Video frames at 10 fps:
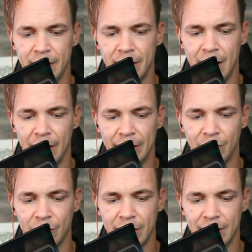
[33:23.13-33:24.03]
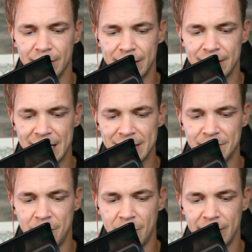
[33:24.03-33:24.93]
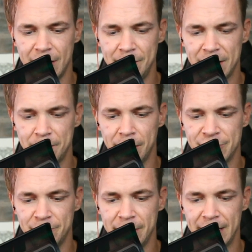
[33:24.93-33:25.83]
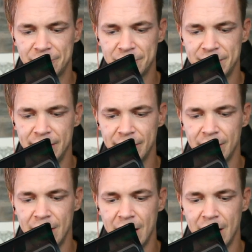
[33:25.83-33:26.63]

I like size of the market. I make a bunch of big entries here.